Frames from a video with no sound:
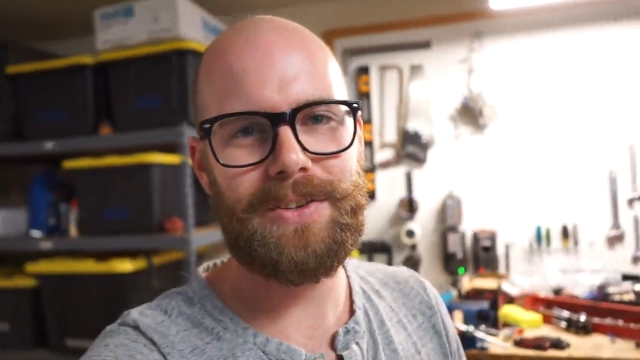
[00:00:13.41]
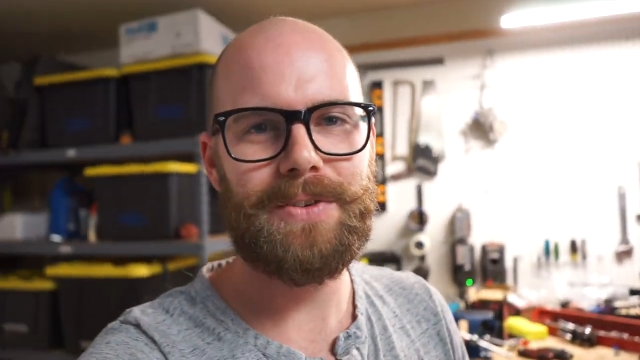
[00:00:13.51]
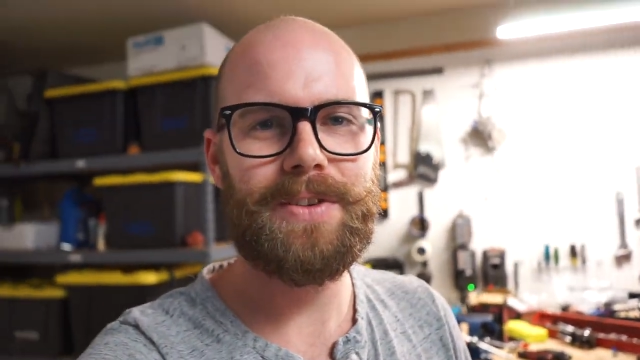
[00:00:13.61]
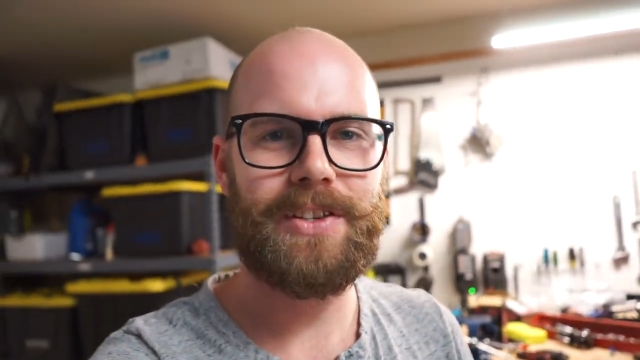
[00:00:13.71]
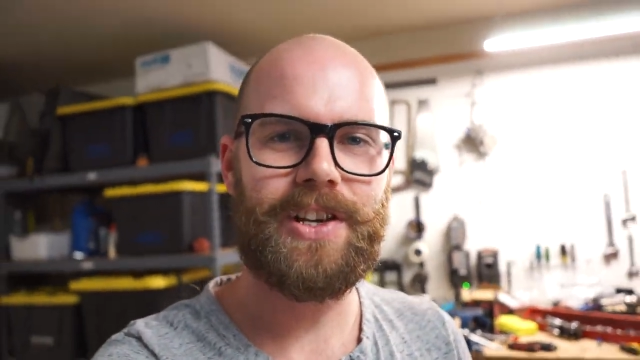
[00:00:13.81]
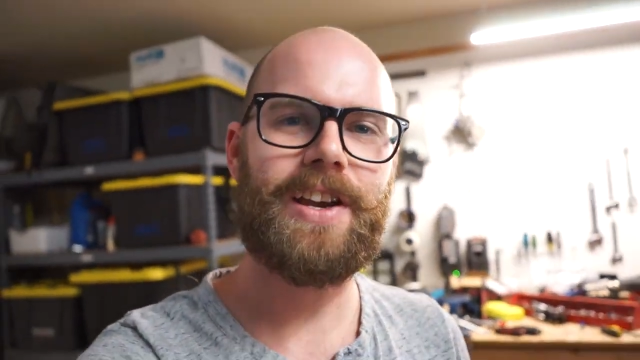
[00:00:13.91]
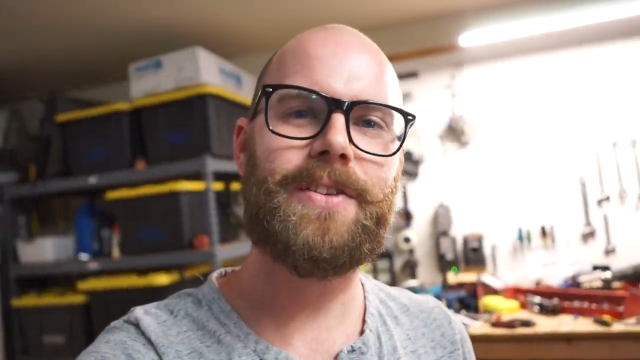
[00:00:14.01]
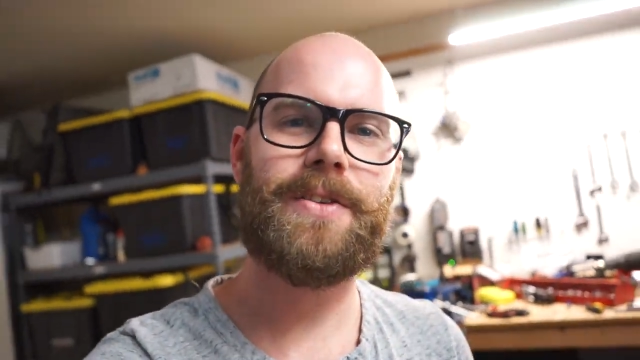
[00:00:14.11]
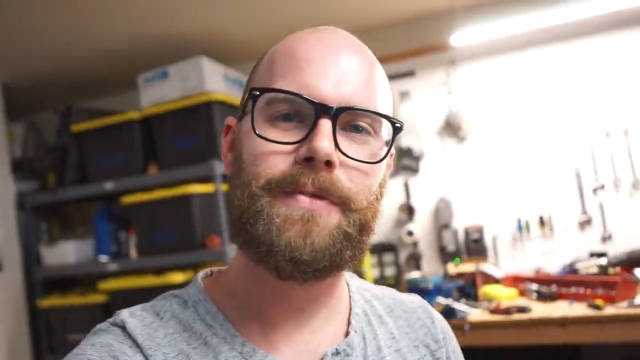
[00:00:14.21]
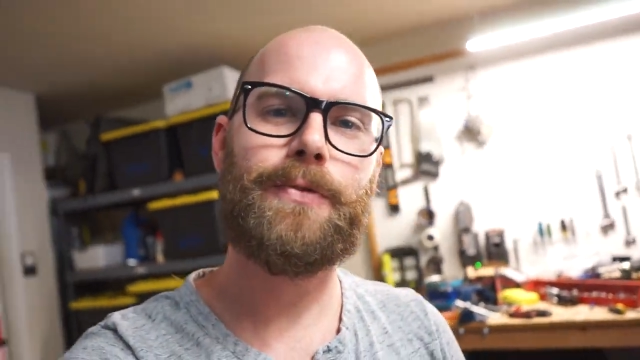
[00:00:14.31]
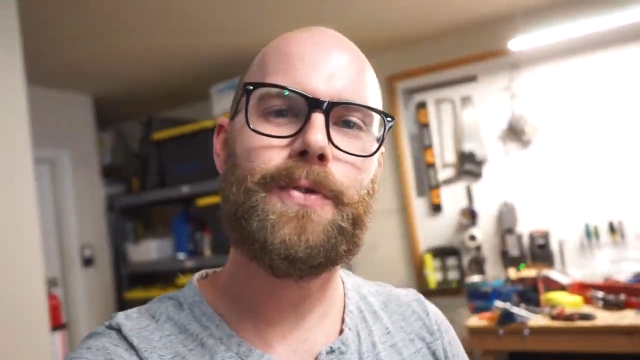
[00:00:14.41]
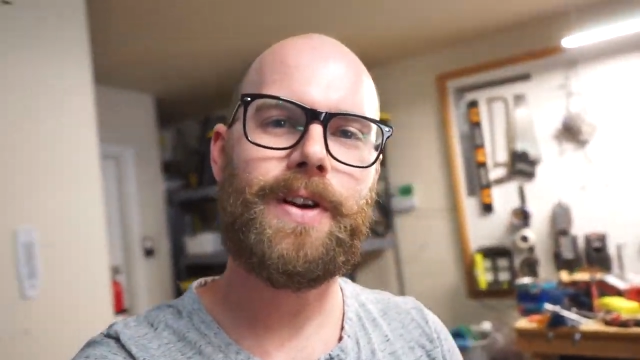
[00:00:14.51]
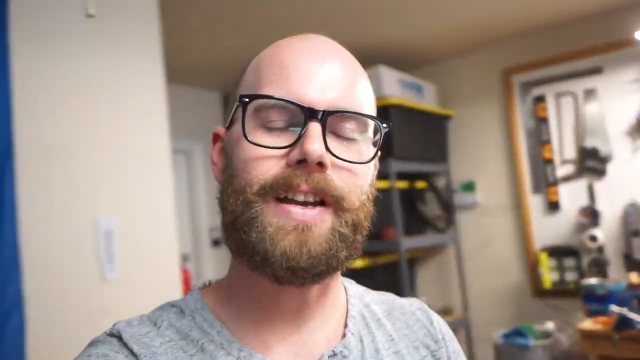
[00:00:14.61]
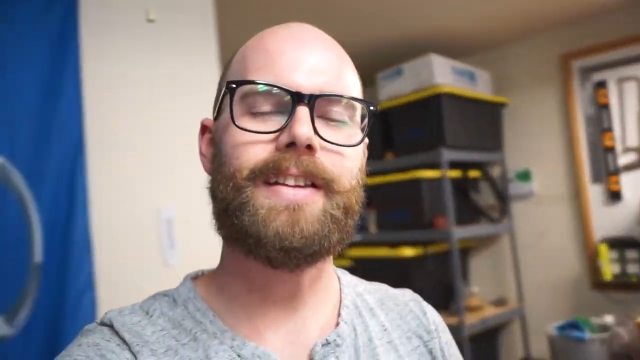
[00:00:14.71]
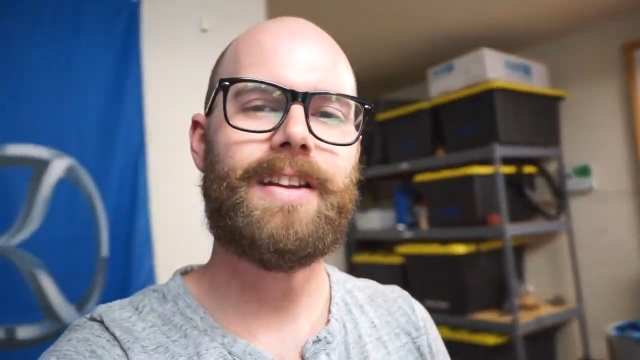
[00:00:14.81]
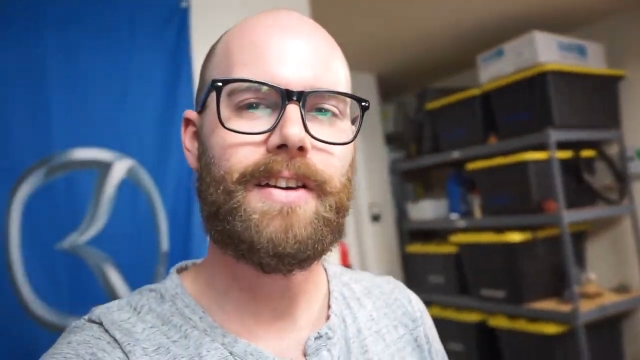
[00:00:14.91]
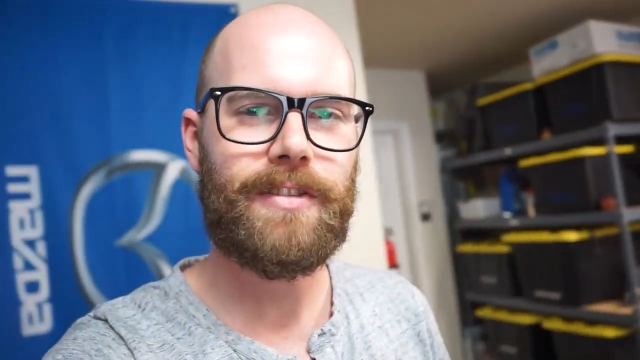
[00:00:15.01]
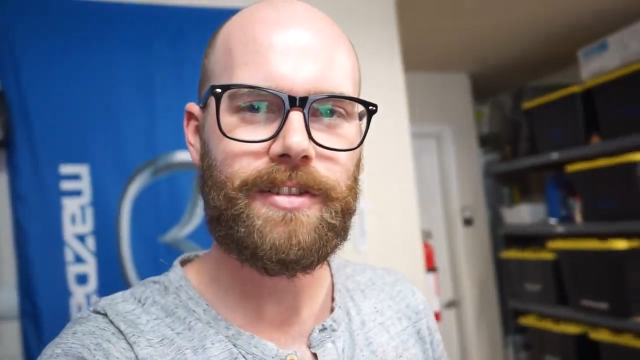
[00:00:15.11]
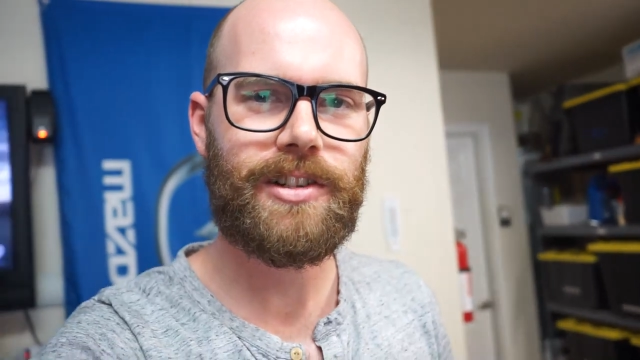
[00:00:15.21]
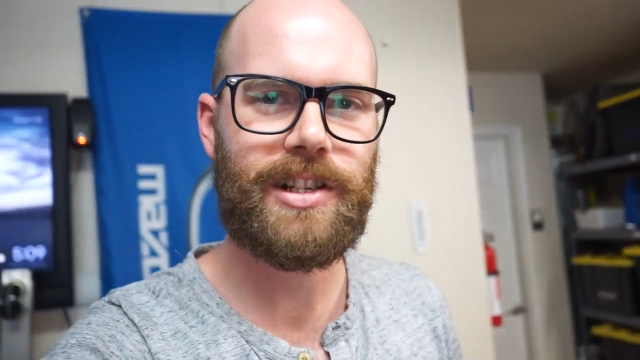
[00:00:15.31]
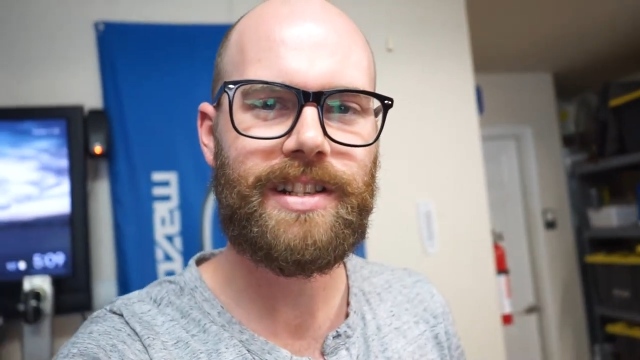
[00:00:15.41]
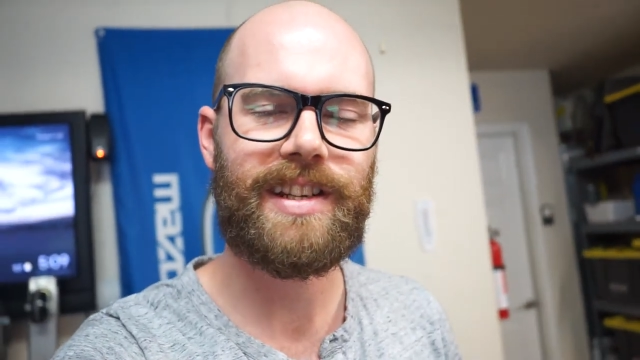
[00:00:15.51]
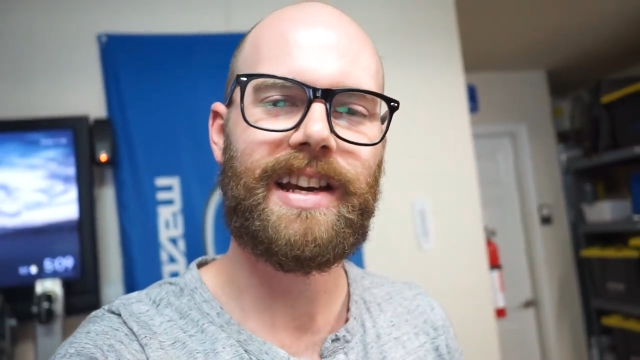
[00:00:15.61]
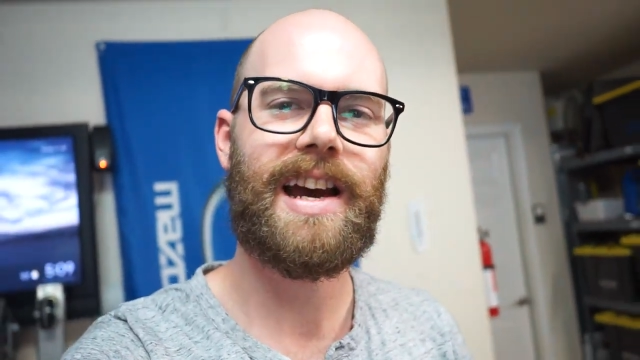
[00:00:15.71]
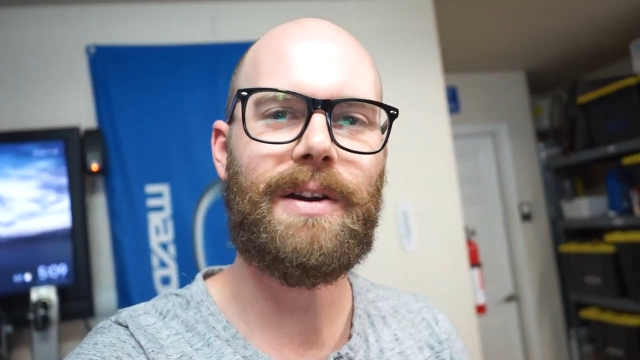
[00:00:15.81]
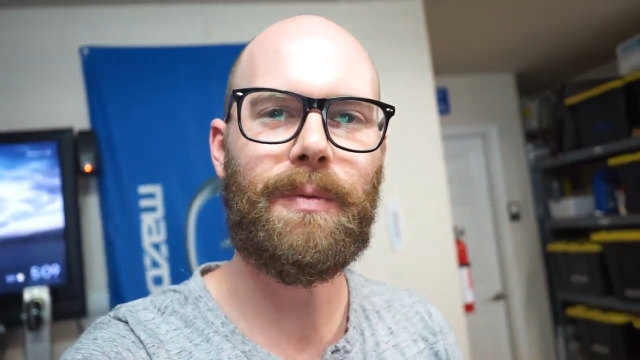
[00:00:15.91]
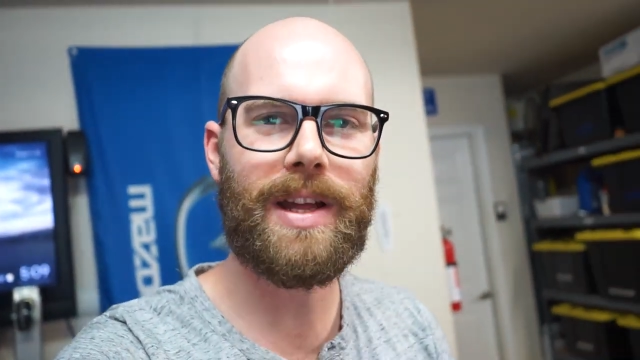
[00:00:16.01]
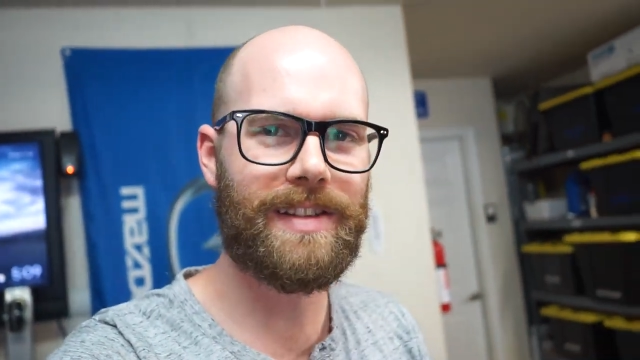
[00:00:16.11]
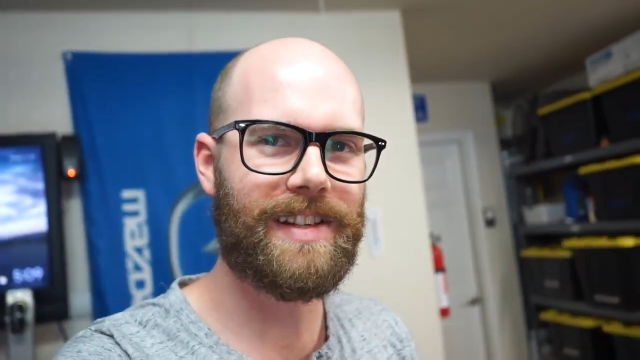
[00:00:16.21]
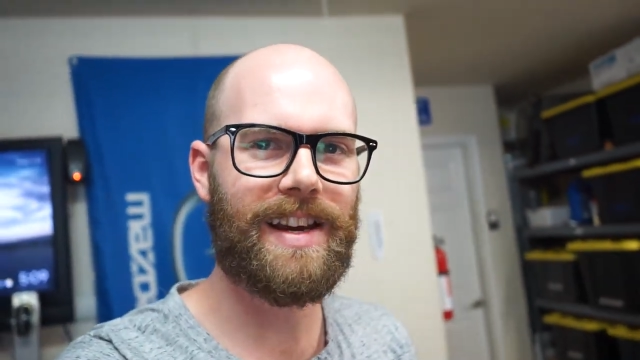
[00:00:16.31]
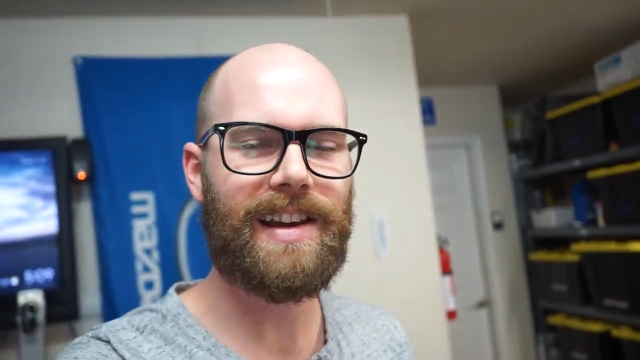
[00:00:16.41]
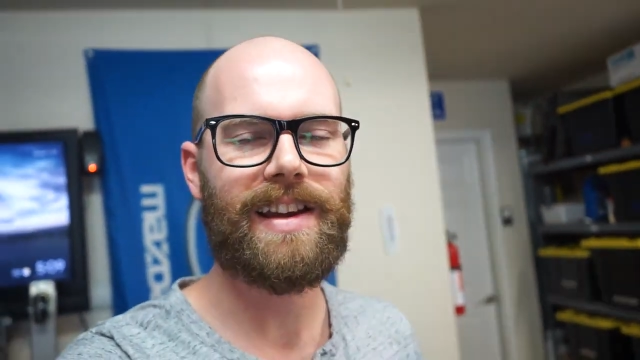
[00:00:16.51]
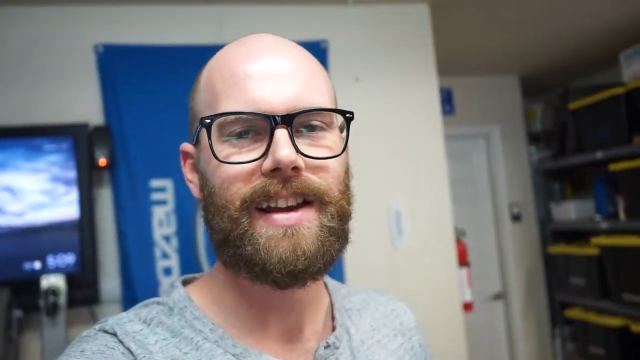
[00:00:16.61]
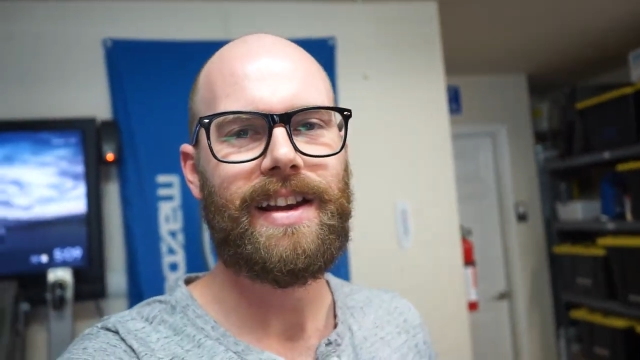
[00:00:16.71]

to the channel for another GTI Wednesday.